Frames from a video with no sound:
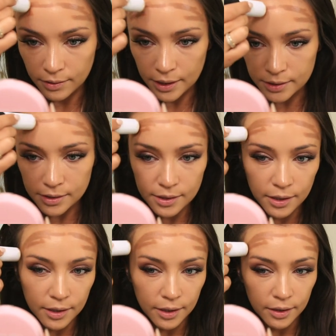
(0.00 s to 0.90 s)
this is going
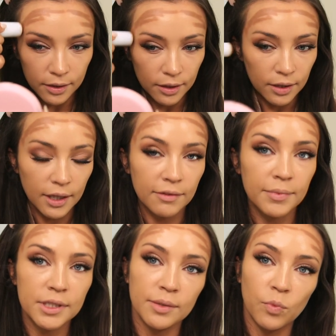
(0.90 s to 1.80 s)
to give
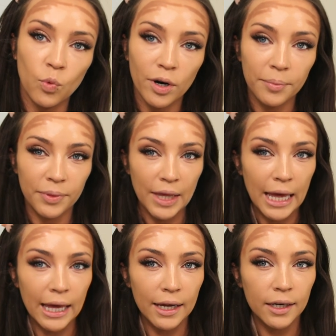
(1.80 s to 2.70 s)
me some warmth
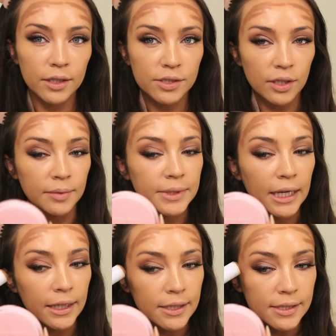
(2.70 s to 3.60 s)
and
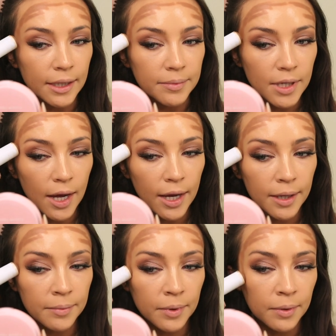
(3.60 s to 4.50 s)
sculpting at the same
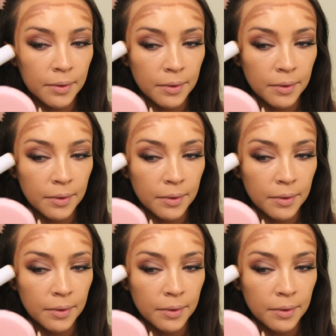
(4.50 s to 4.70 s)
time